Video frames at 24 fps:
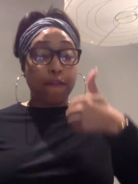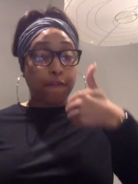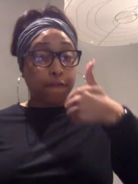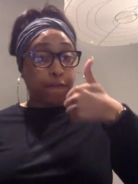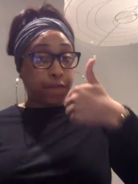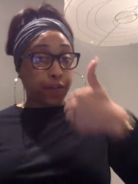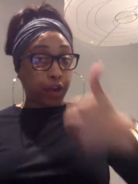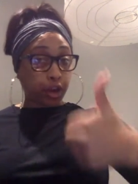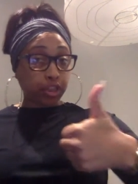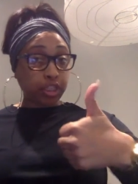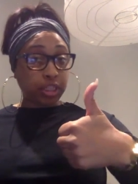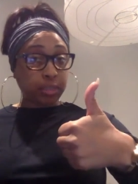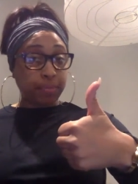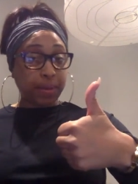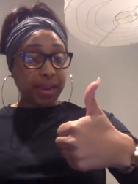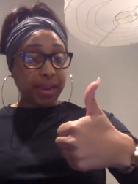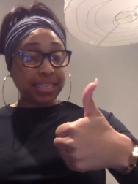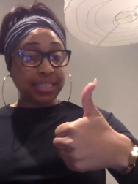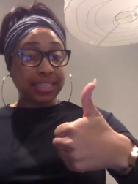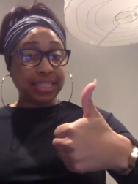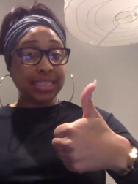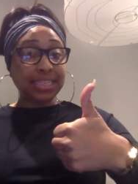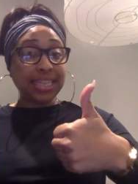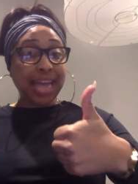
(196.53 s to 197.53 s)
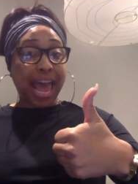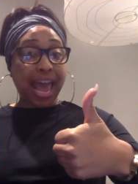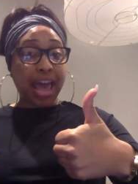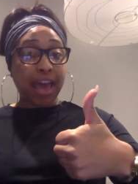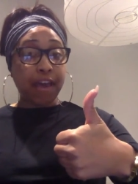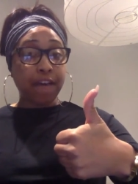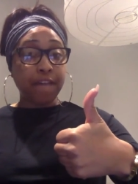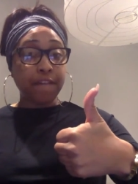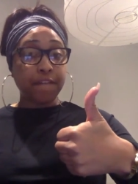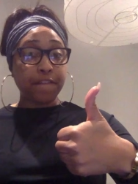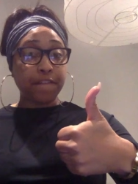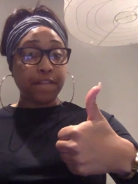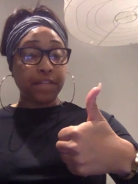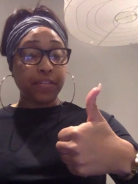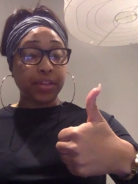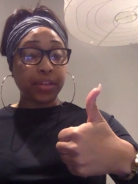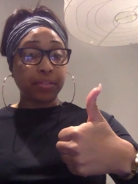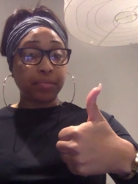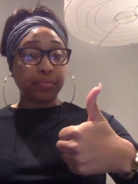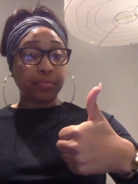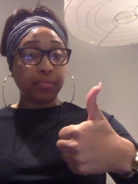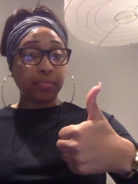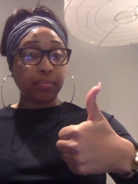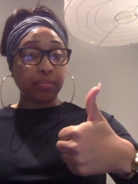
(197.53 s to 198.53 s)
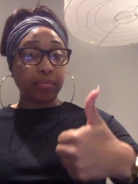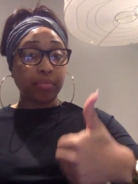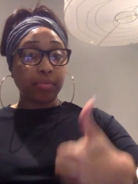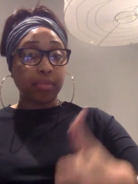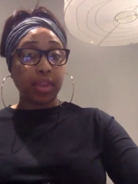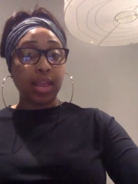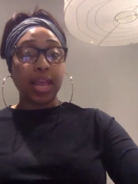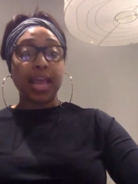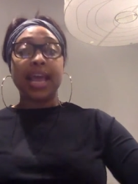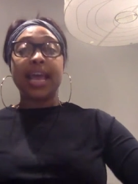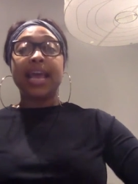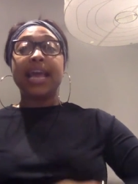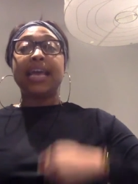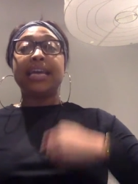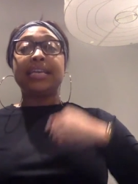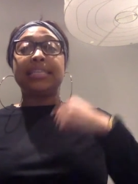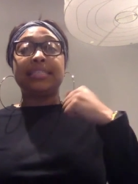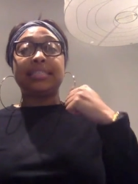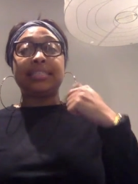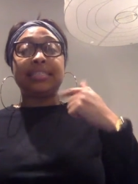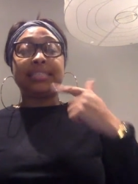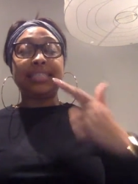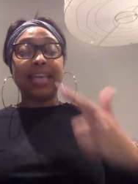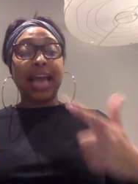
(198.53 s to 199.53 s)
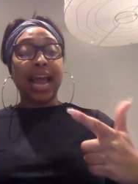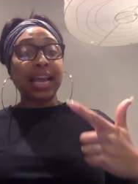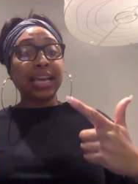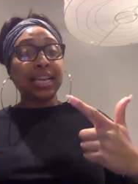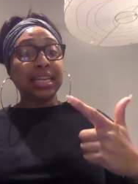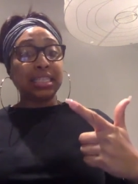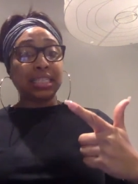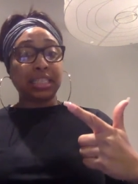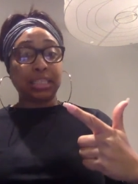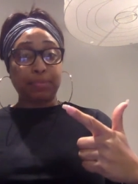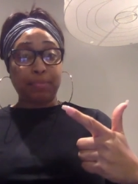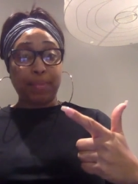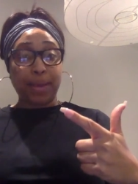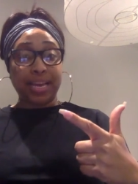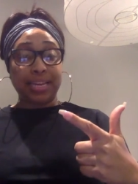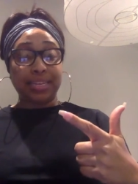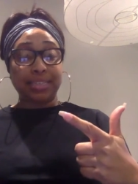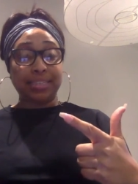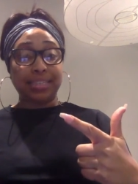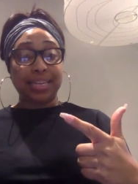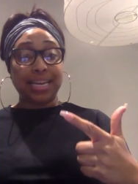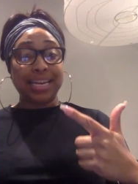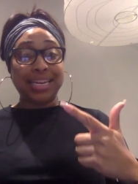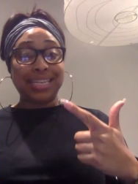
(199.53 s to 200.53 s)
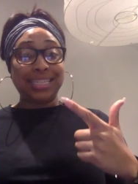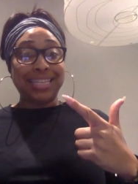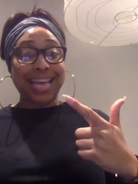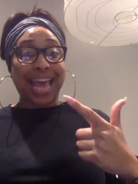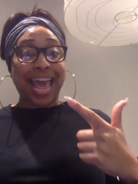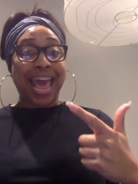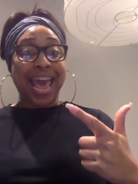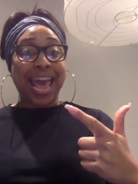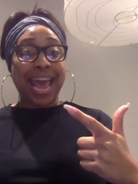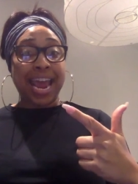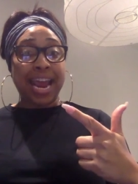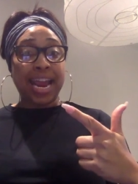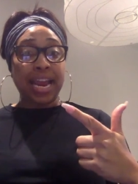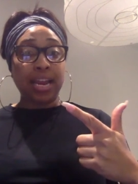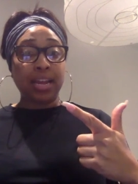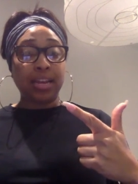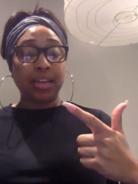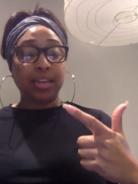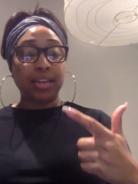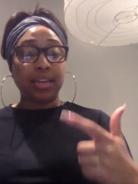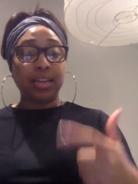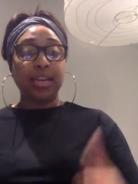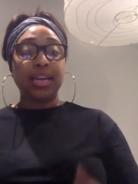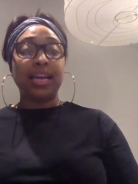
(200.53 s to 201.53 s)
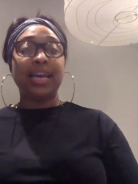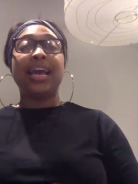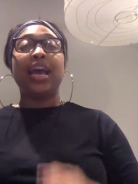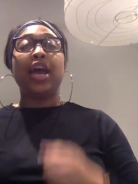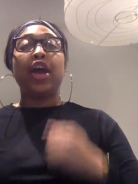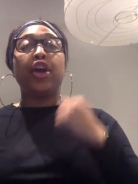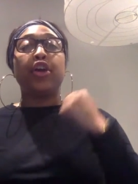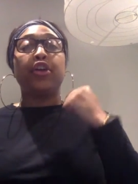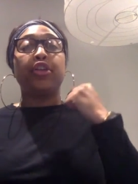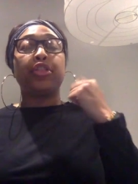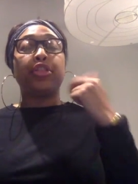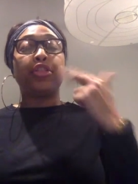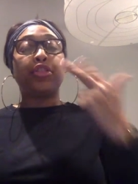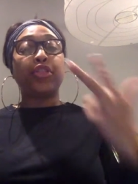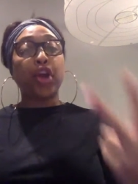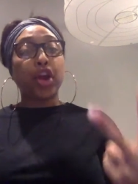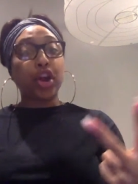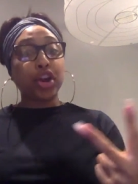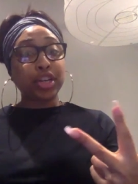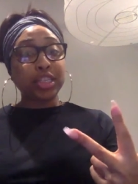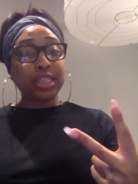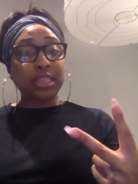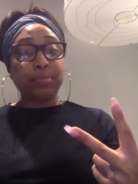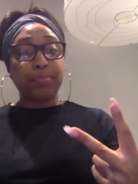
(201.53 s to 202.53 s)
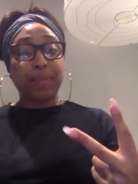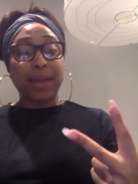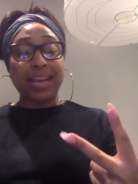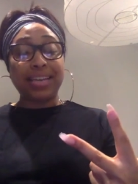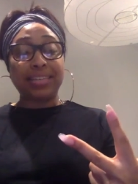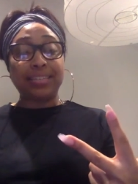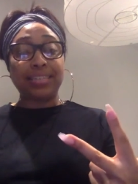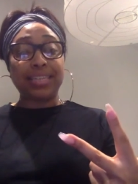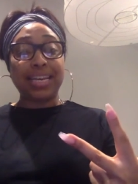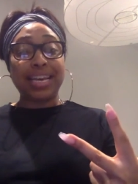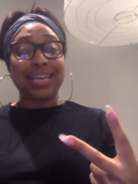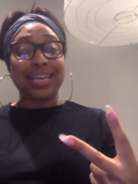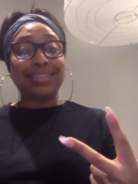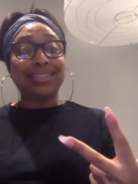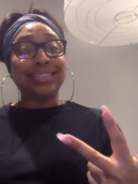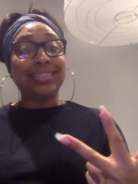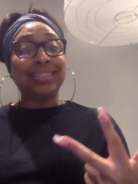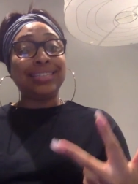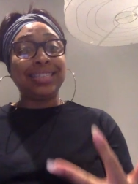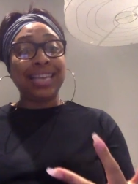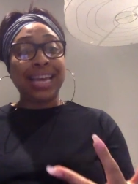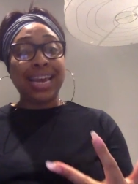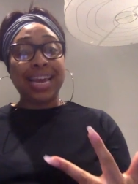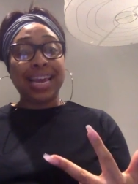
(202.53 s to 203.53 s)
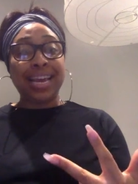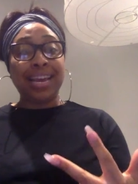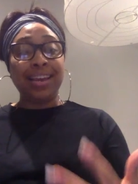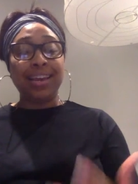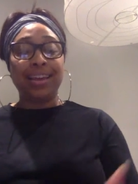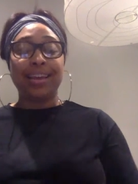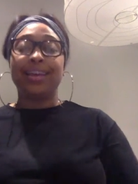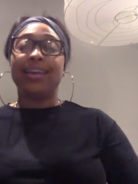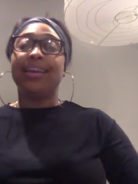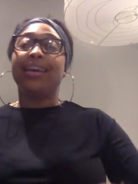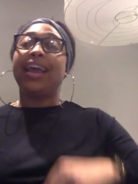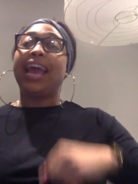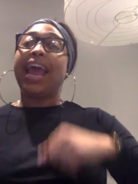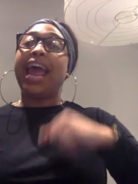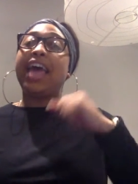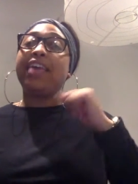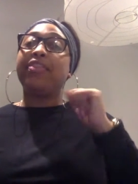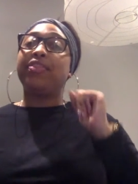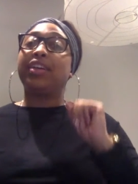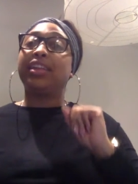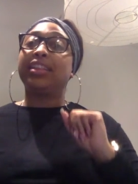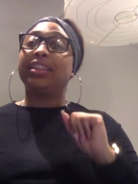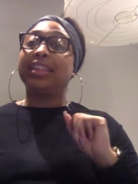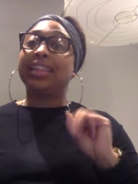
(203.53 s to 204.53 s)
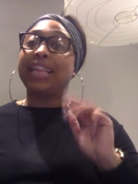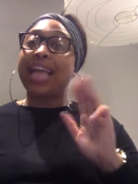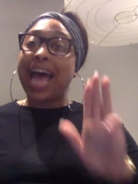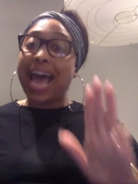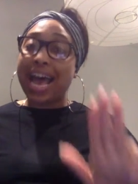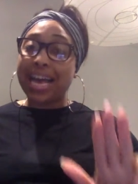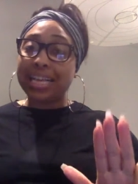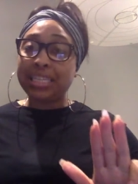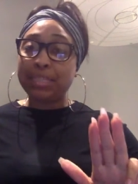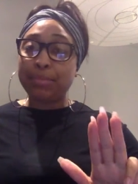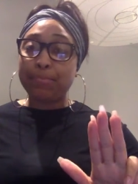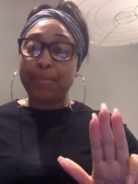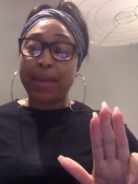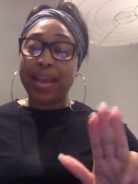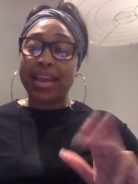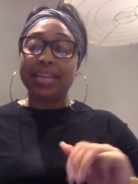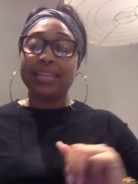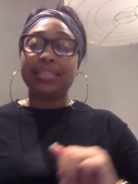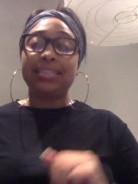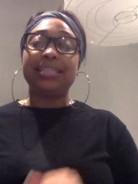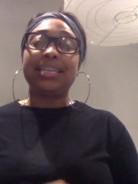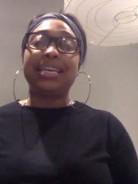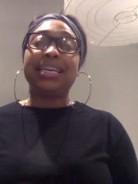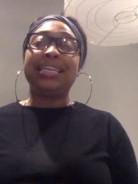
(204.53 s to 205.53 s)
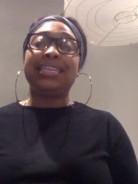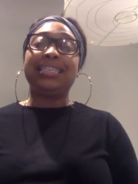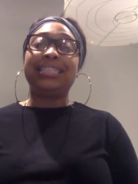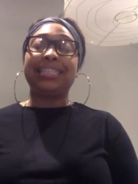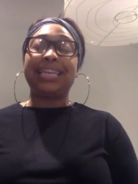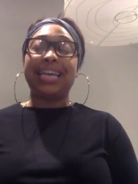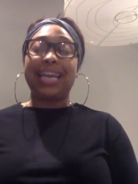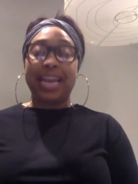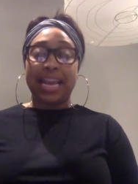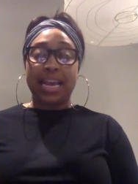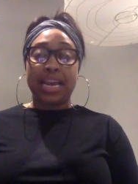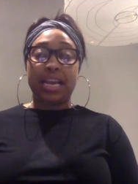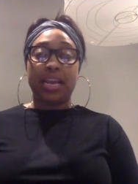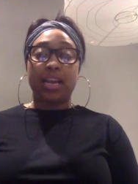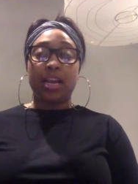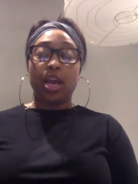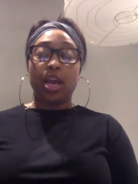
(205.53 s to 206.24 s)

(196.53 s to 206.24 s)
first space is F, second space is A, third space is C, and the last space is E.